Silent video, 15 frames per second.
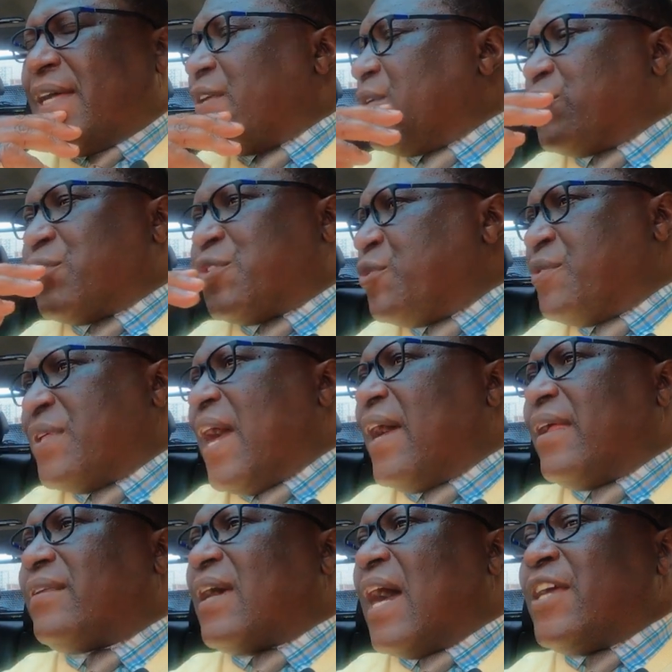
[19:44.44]
I don't do
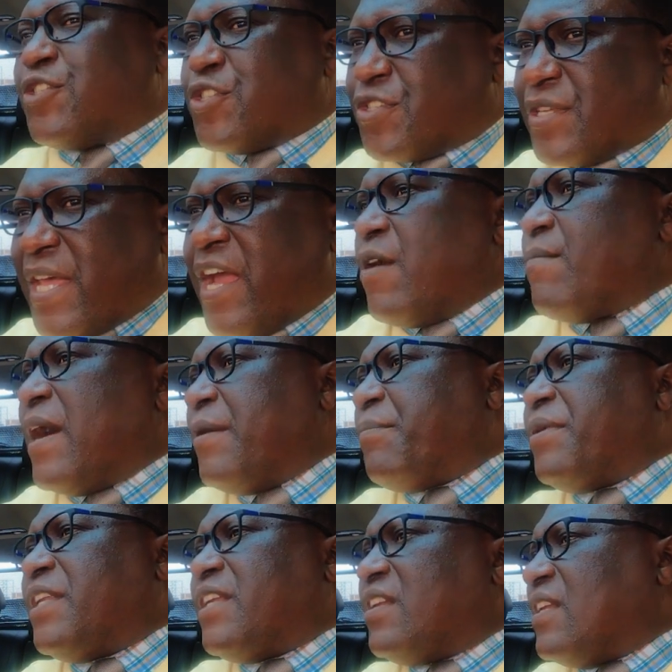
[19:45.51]
that. I just air
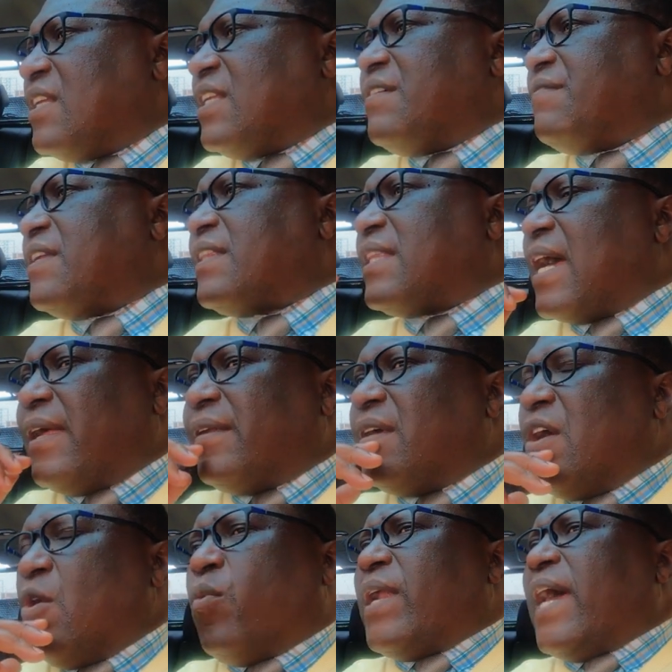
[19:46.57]
my opinion and leave it at that.